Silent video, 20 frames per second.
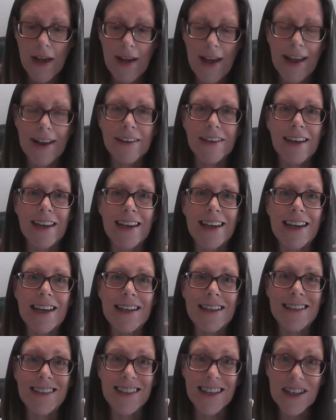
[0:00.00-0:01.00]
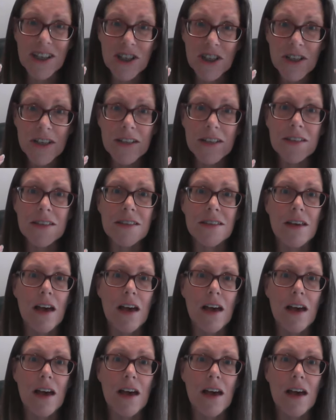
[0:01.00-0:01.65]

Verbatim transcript: and it conditions